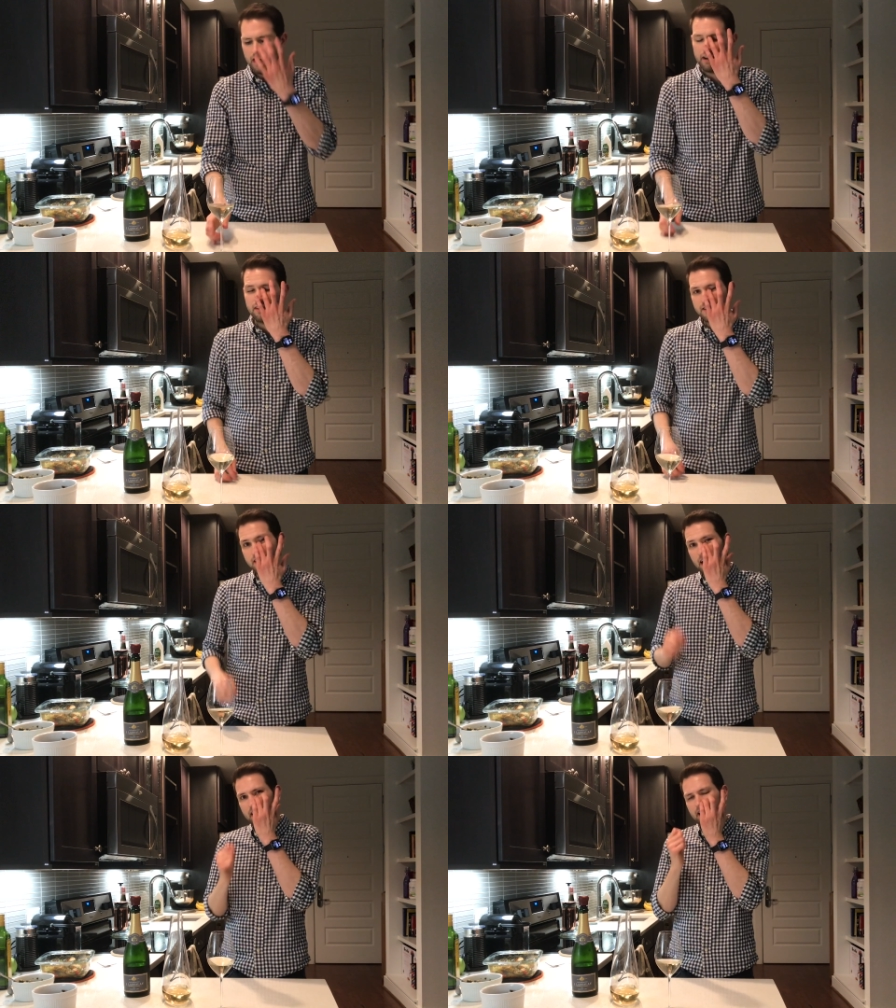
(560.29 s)
It has a
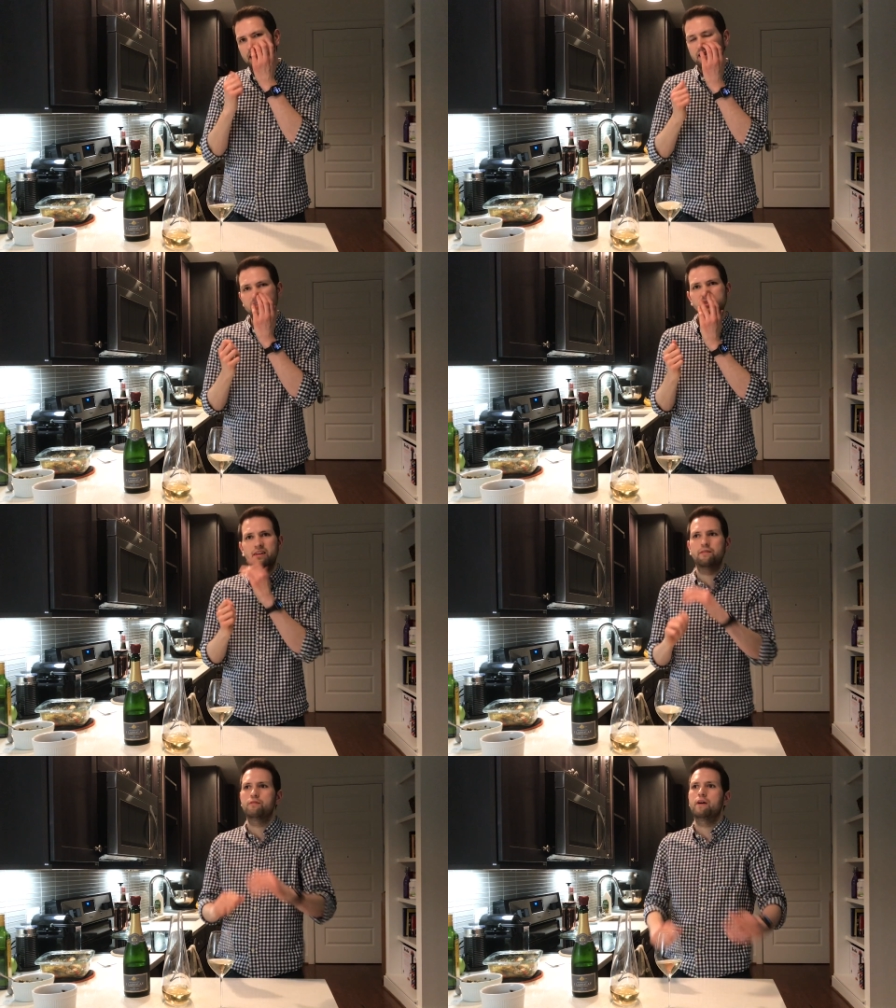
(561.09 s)
tiny hint
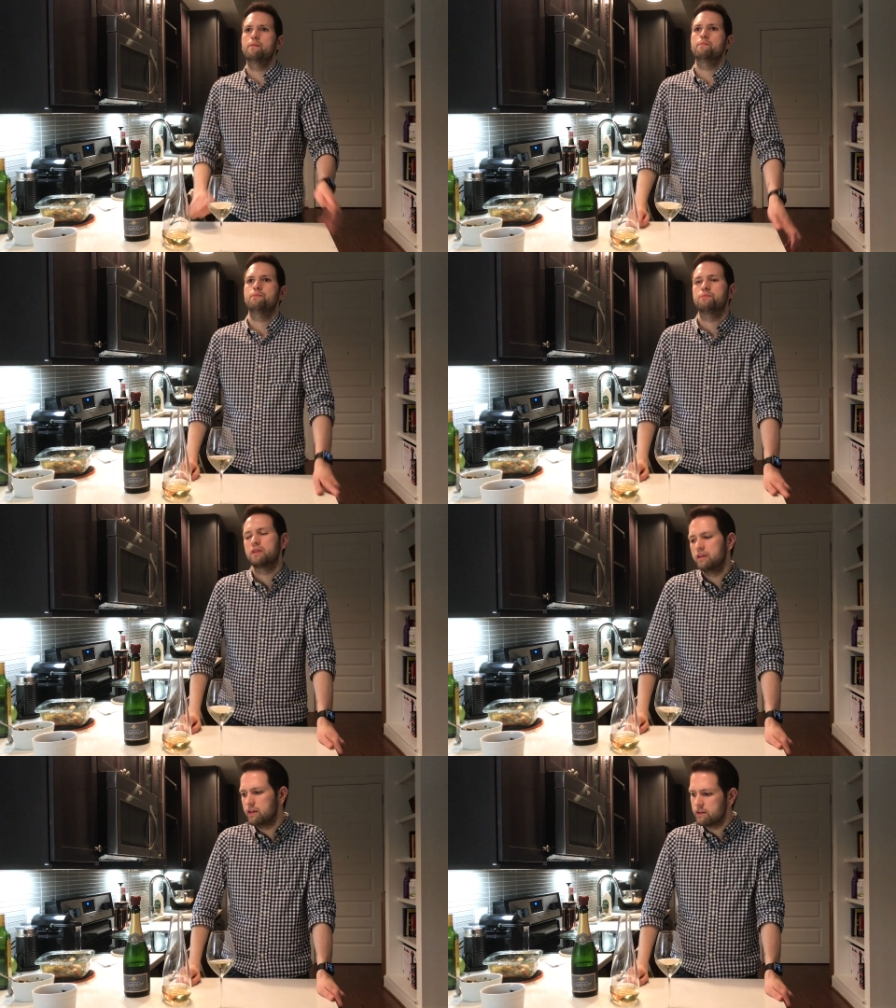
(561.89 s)
of
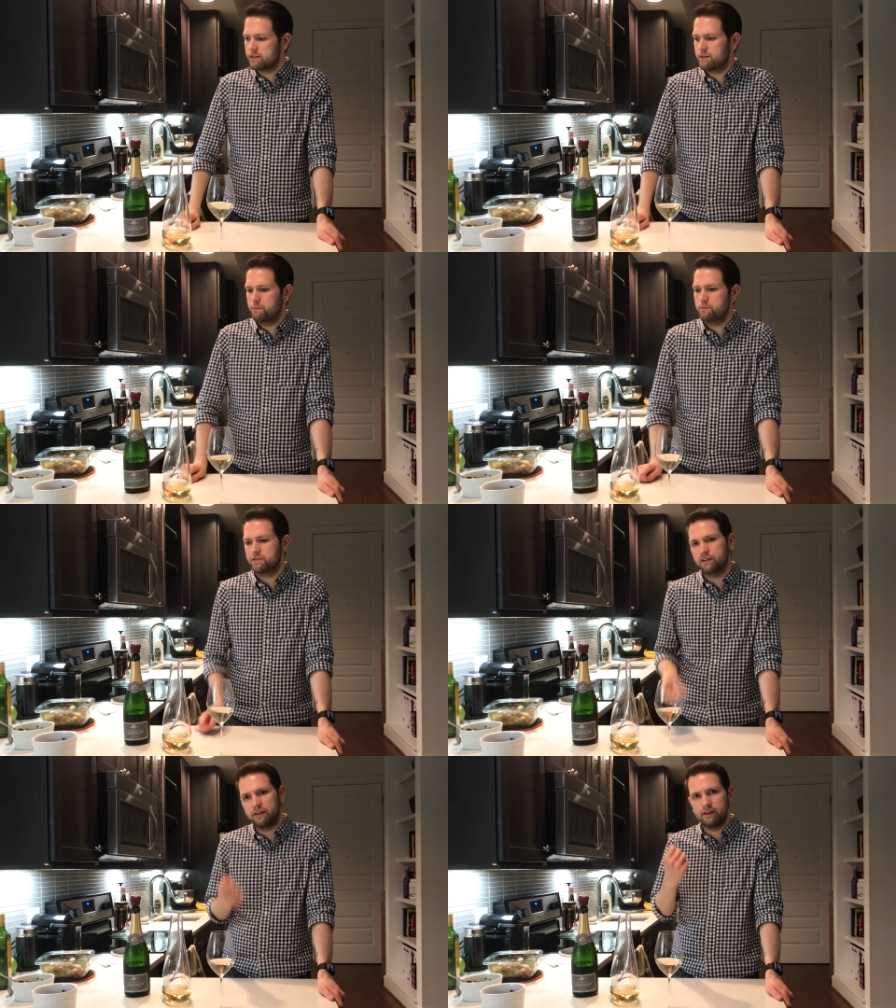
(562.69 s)
some
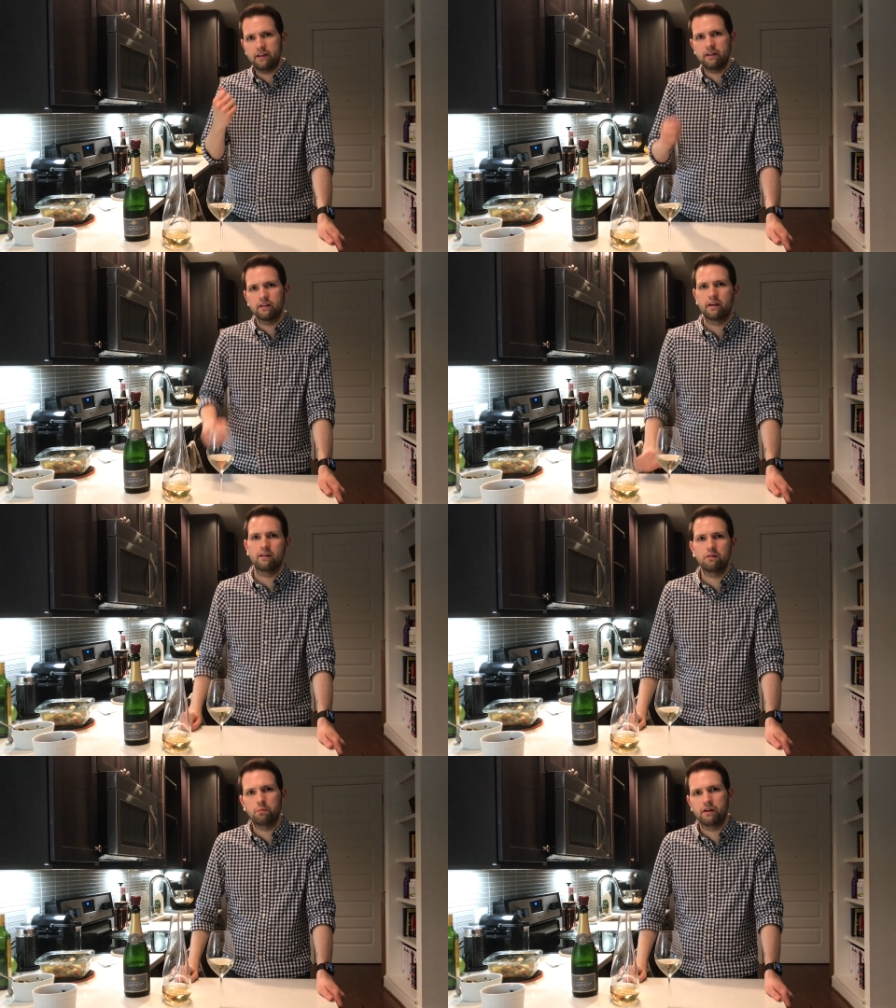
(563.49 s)
salinity, like
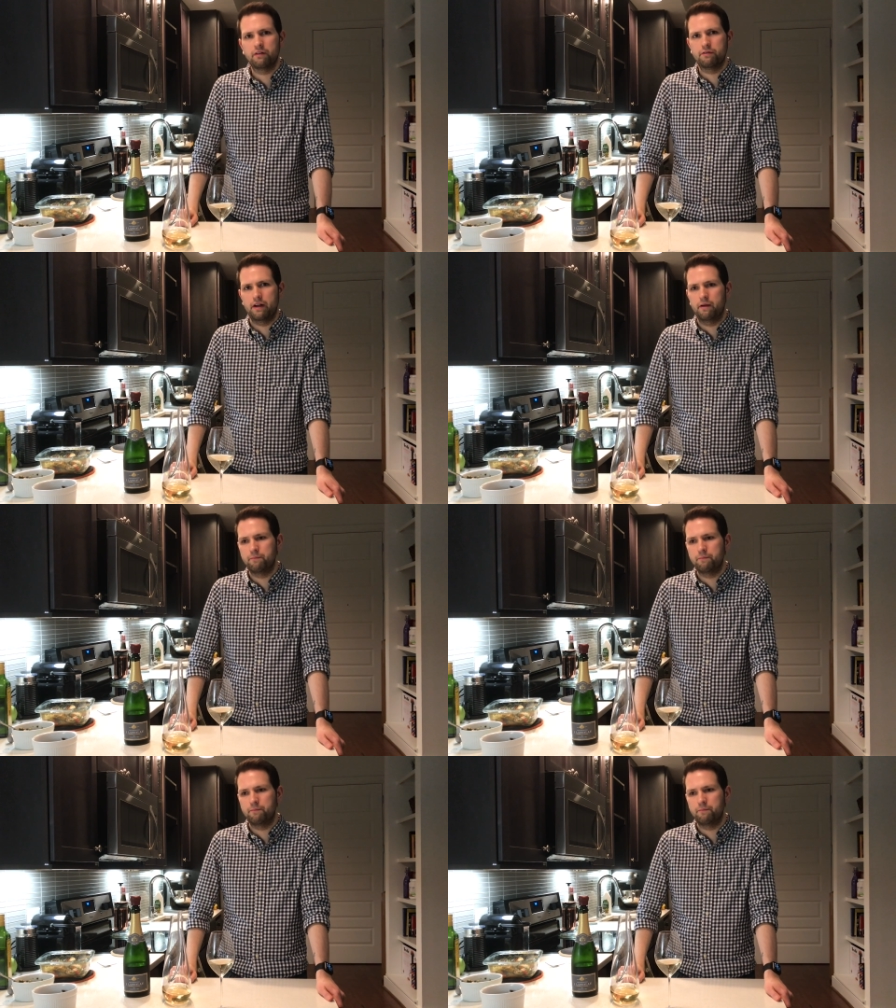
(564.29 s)
a little bit of